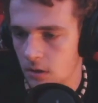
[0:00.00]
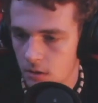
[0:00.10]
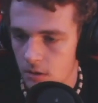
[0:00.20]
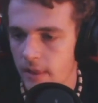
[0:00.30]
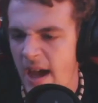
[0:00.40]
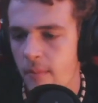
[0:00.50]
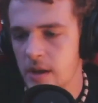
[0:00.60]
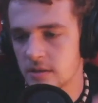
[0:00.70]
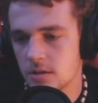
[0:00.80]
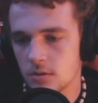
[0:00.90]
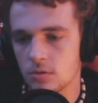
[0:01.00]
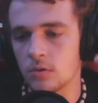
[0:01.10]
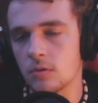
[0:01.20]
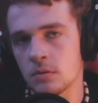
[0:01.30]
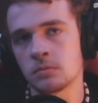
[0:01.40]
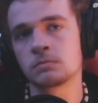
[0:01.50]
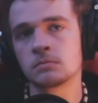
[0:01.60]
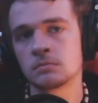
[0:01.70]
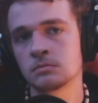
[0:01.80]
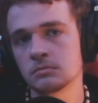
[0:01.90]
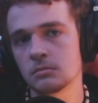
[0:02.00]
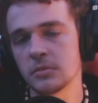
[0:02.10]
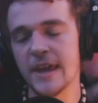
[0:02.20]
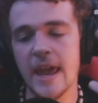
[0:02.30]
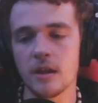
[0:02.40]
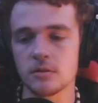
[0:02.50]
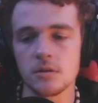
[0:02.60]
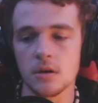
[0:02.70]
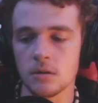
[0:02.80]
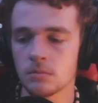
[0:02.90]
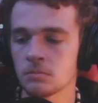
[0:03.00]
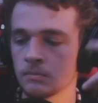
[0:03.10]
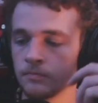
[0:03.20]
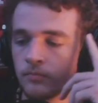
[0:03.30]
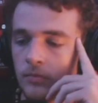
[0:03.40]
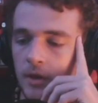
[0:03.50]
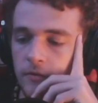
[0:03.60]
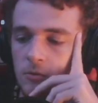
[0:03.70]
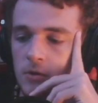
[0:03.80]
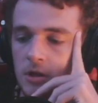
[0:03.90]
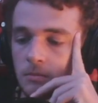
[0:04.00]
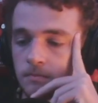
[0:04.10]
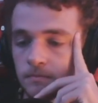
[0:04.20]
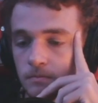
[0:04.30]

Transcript: Allow me to gander, if you will.